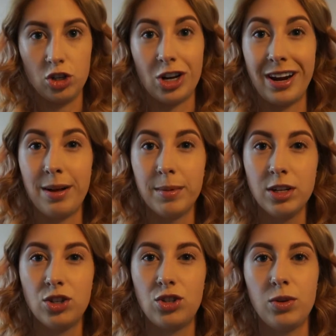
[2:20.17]
shade. I'm
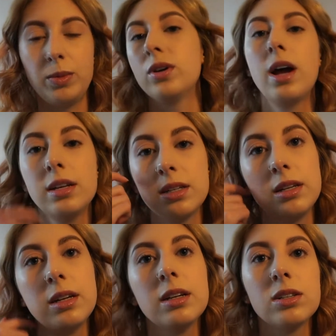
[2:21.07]
gonna zoom you guys
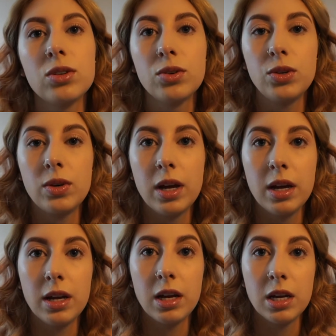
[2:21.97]
in here so you
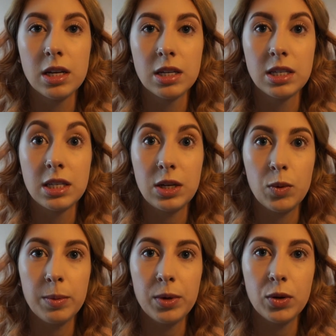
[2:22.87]
can see what I'm